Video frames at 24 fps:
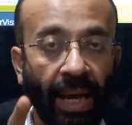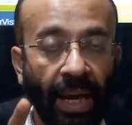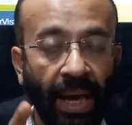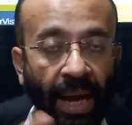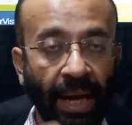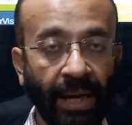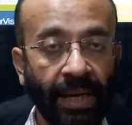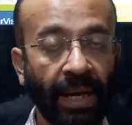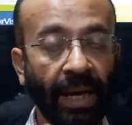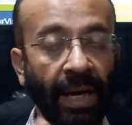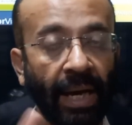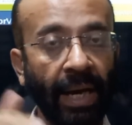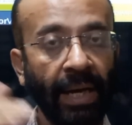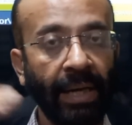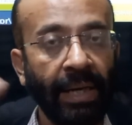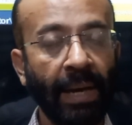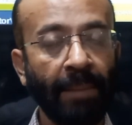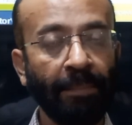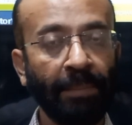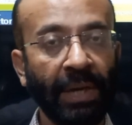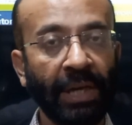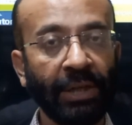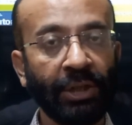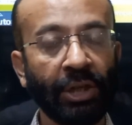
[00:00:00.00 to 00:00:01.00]
At high
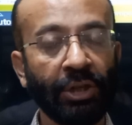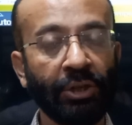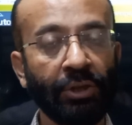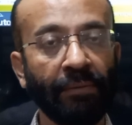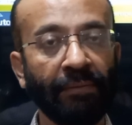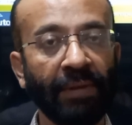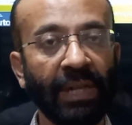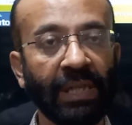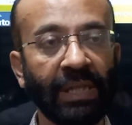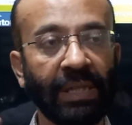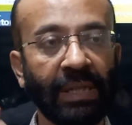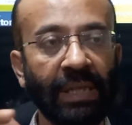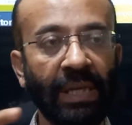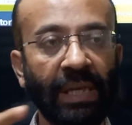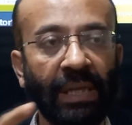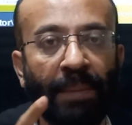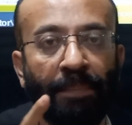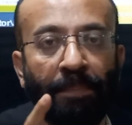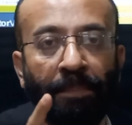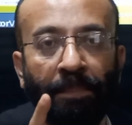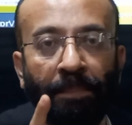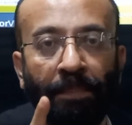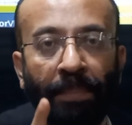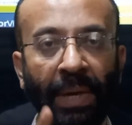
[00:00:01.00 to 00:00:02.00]
temperature, you will see
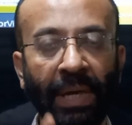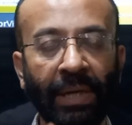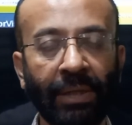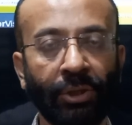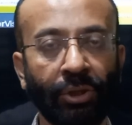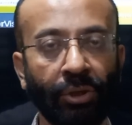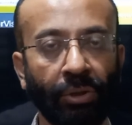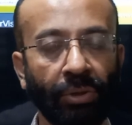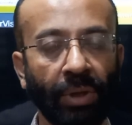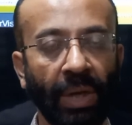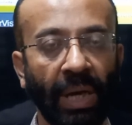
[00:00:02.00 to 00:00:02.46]
the pink